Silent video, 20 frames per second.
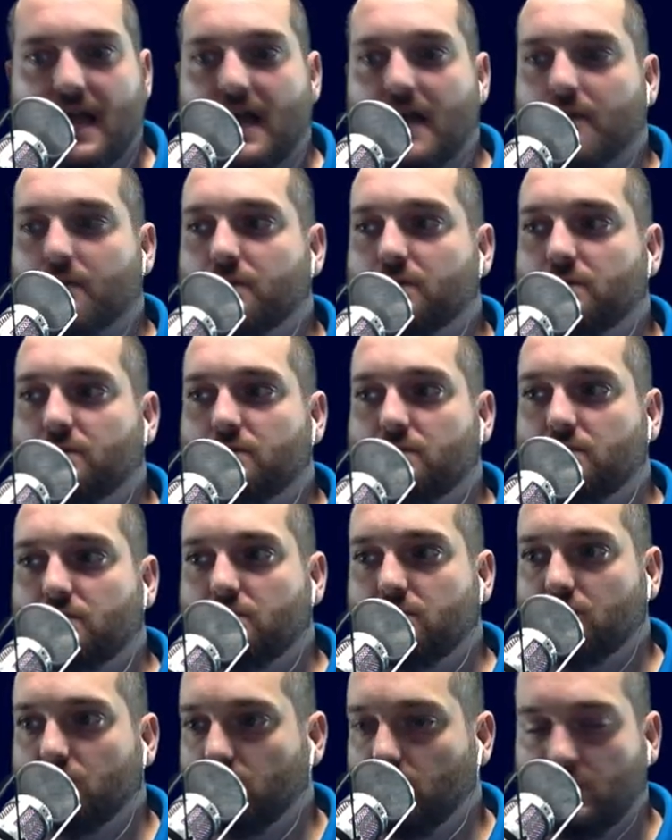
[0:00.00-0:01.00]
I would
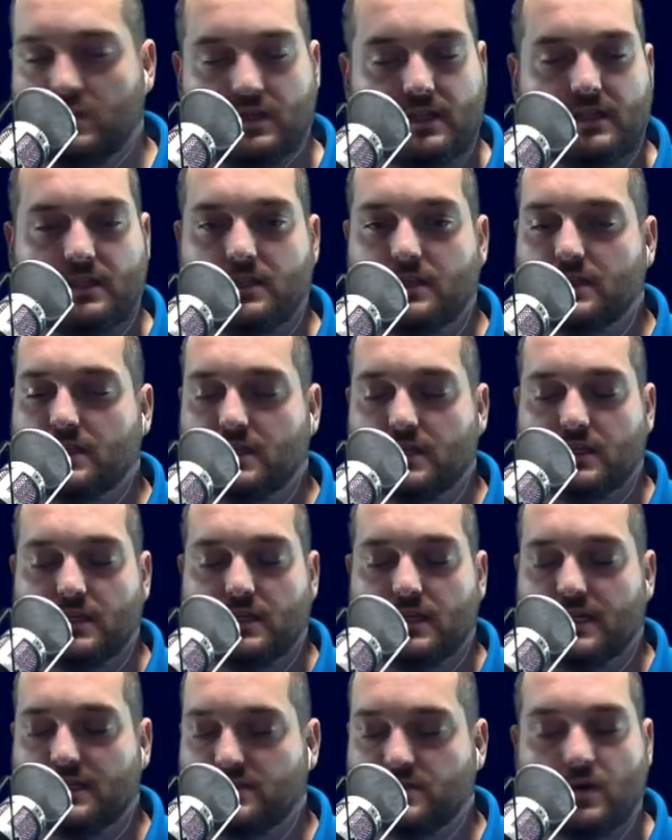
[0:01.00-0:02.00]
really
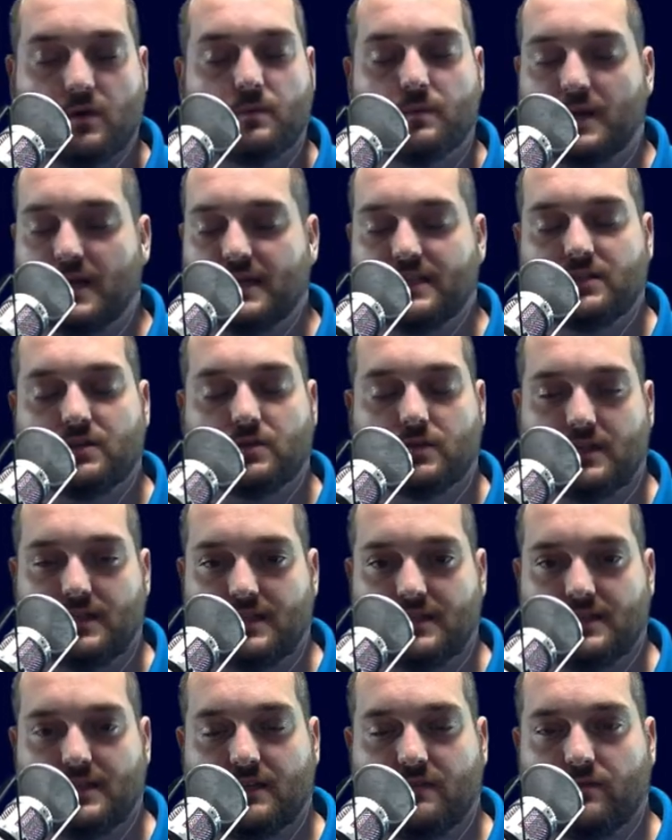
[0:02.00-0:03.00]
I don't mind
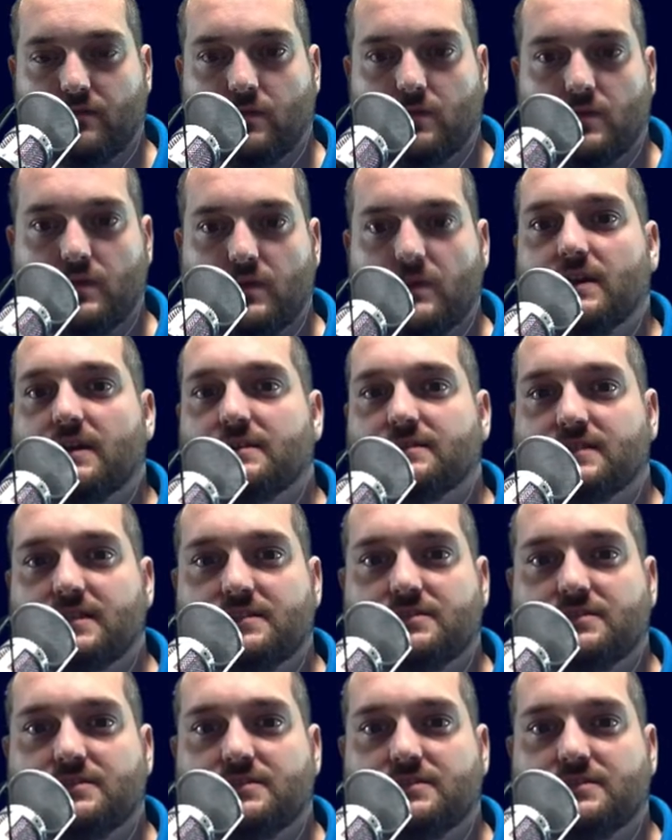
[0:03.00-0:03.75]
creating that for you guys.